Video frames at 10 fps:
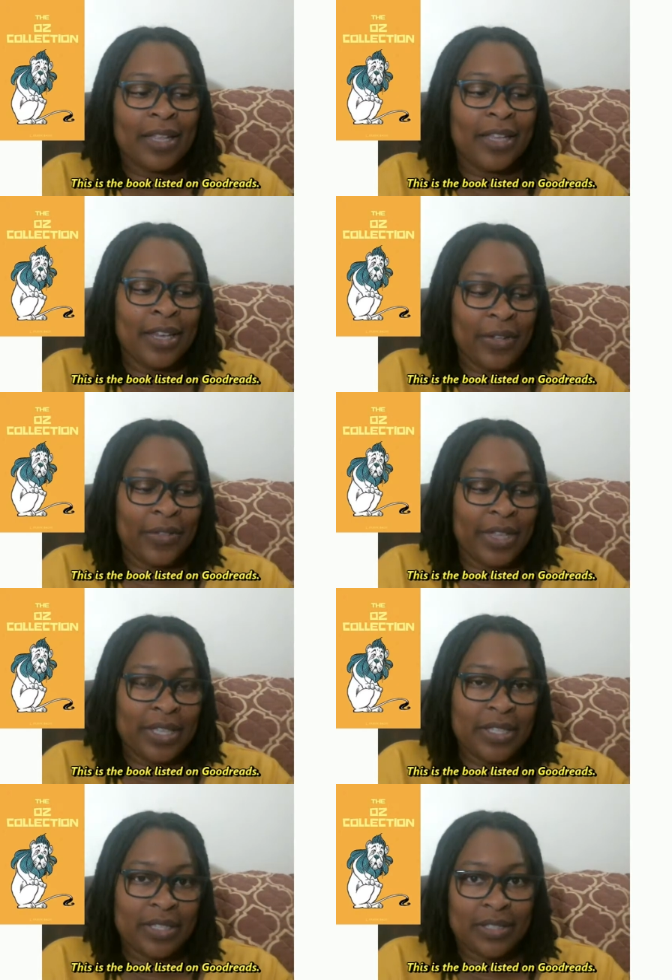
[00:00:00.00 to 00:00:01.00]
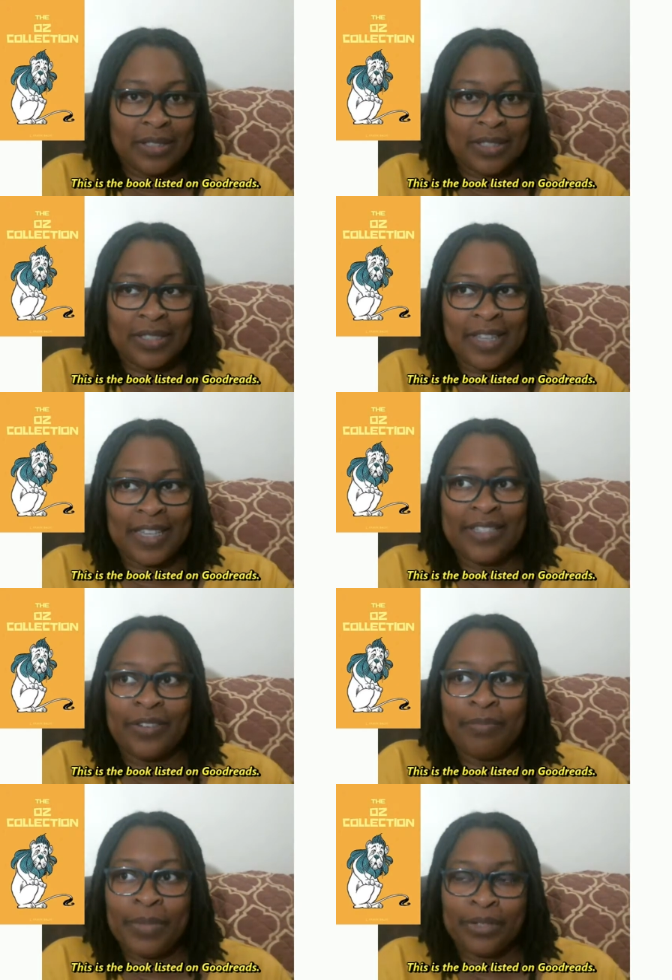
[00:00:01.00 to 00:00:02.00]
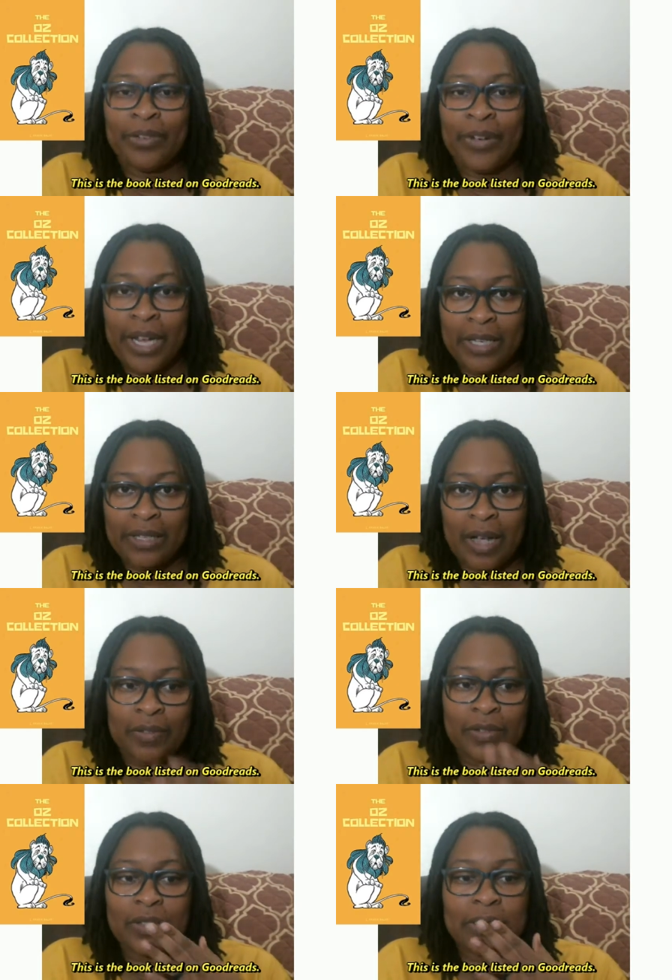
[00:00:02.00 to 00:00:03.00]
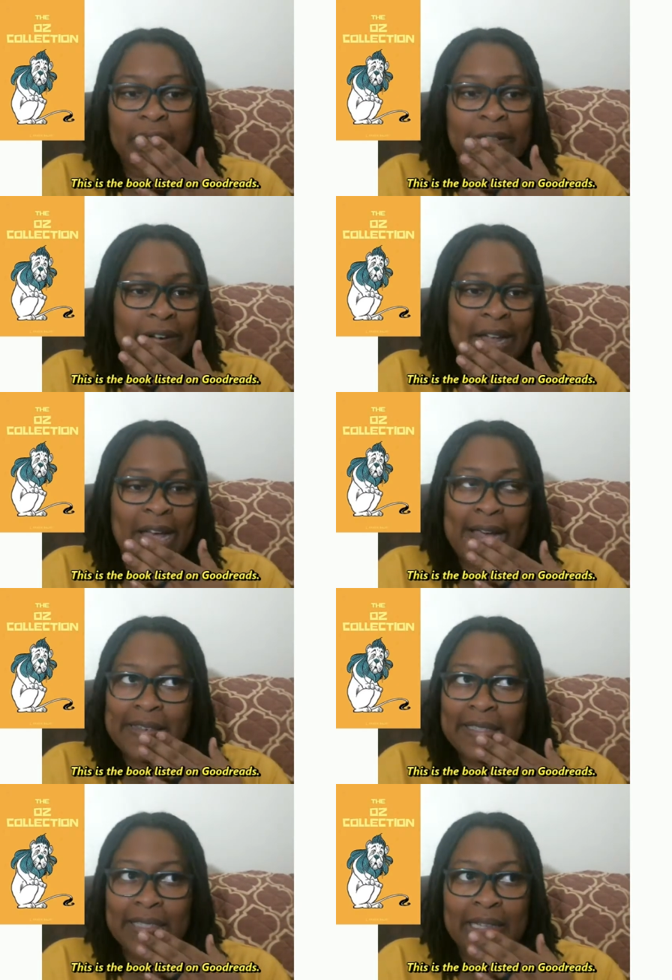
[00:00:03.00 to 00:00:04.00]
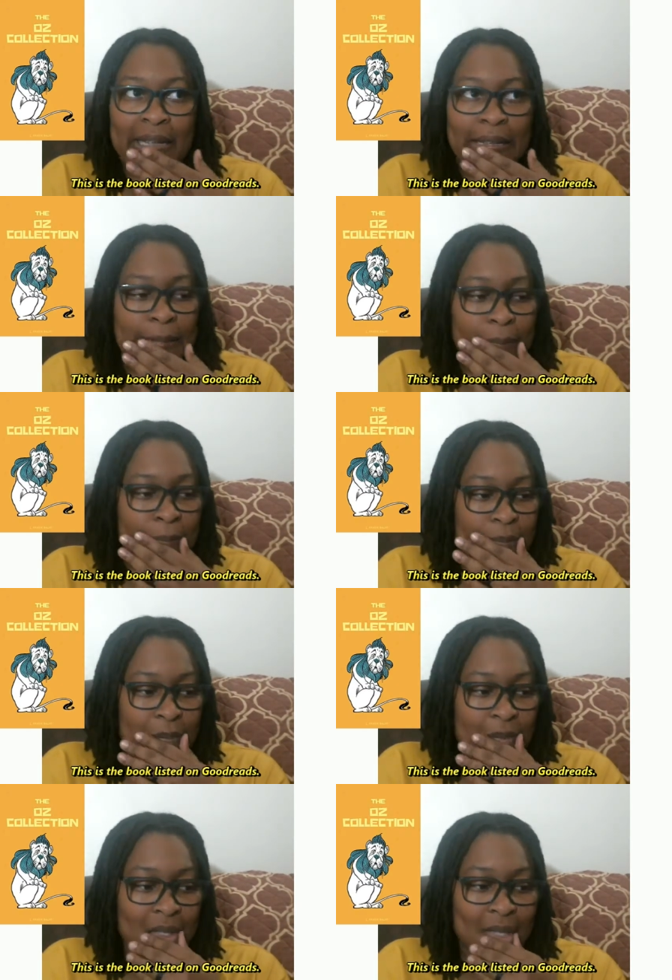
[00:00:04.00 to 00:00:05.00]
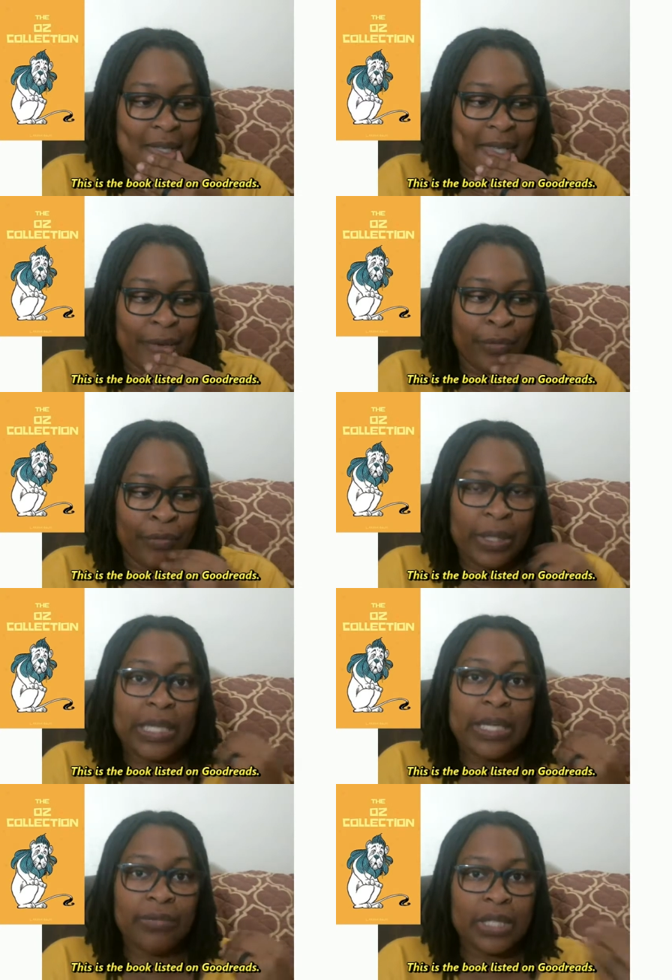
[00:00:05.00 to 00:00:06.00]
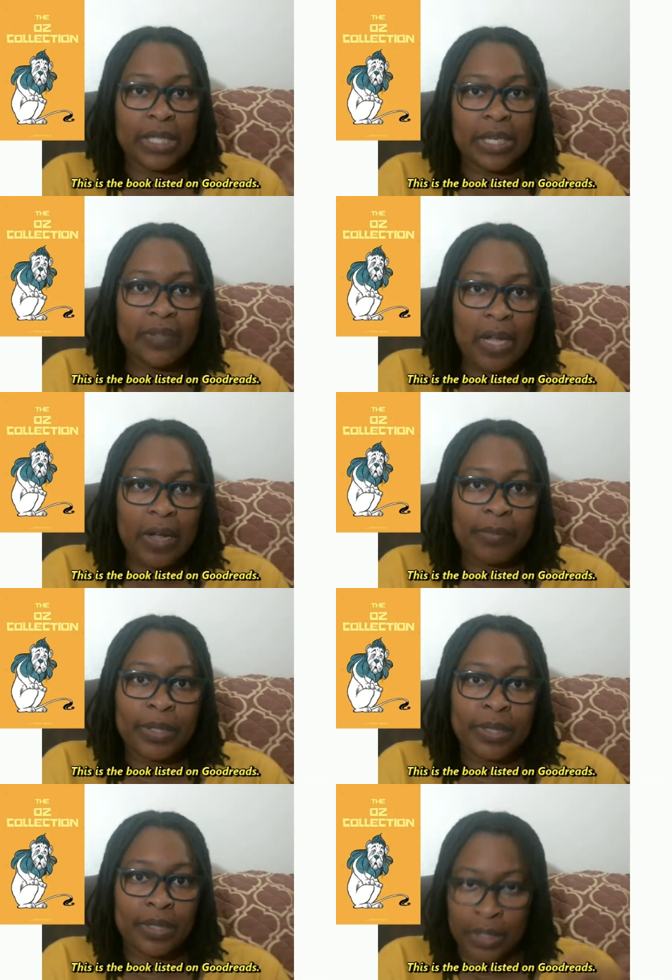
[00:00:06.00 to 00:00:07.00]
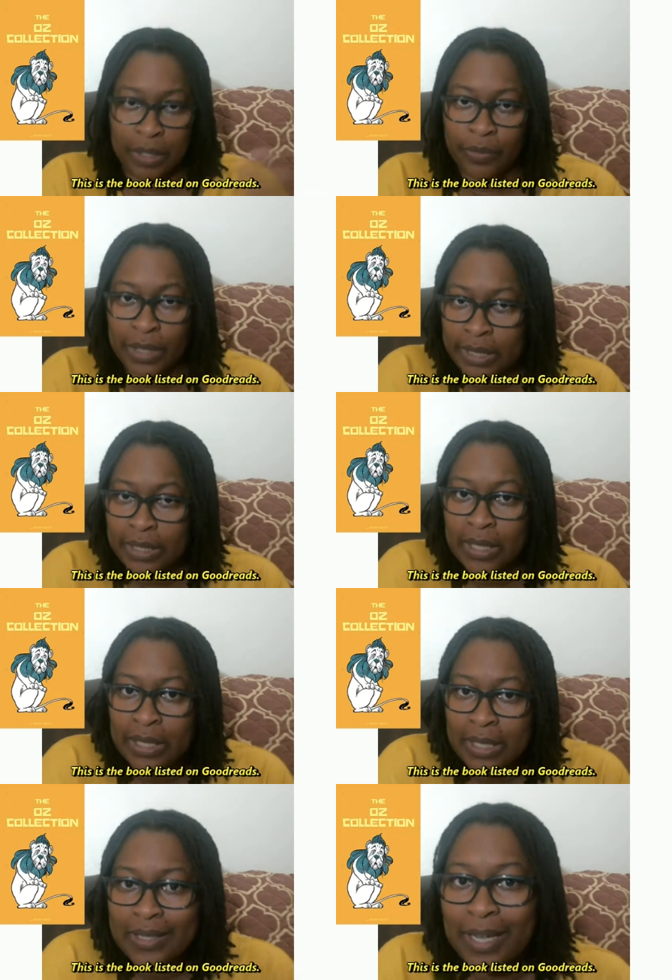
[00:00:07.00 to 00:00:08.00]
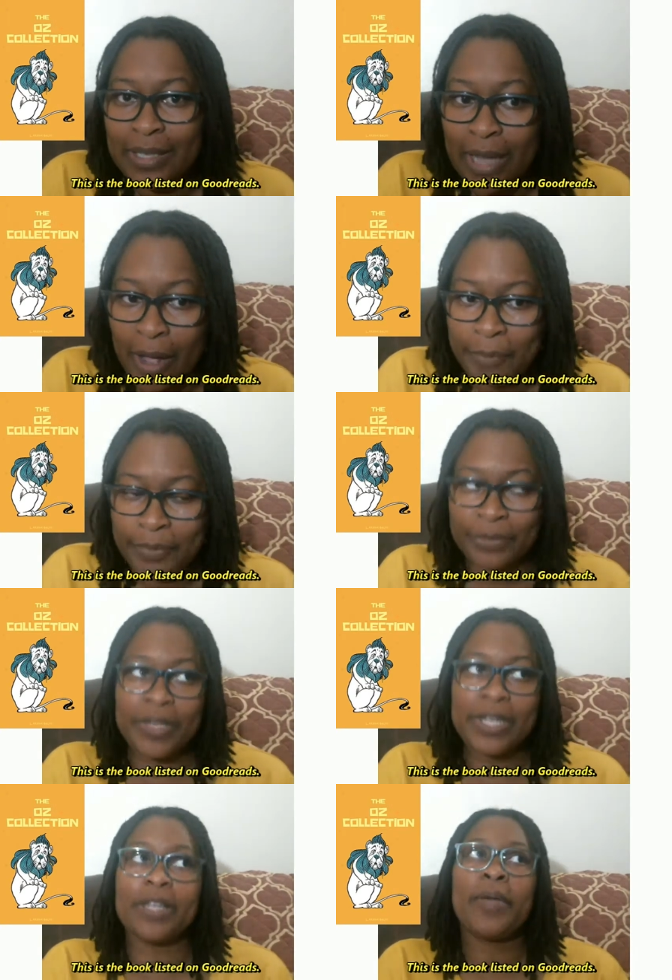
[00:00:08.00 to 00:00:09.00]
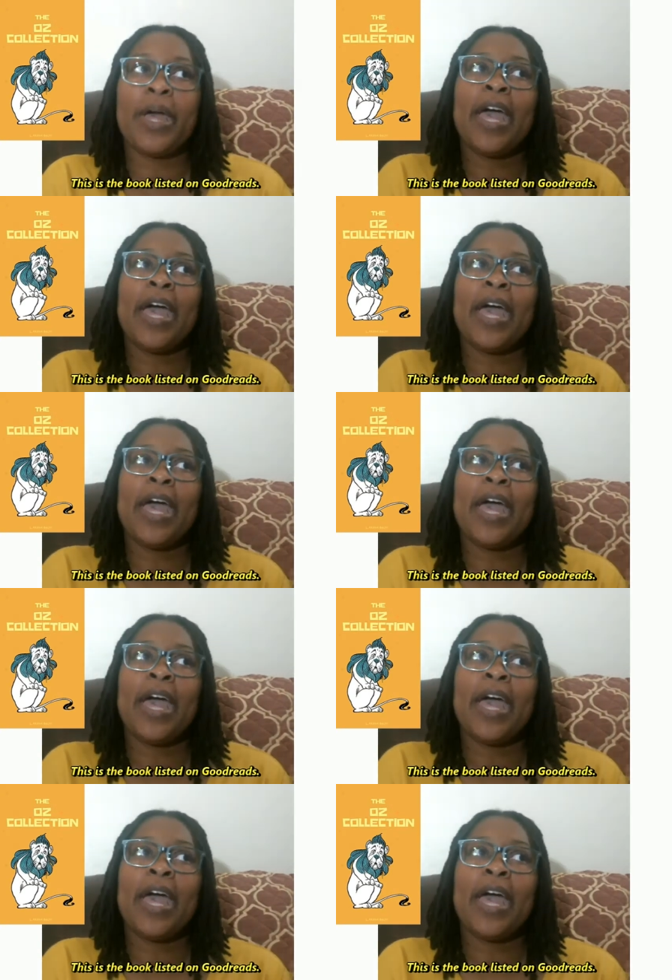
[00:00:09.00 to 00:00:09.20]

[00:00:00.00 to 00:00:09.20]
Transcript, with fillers: You know, these these are middle grade novels, so they're not um, really, really involved, but you know, they do, it does take time to read them,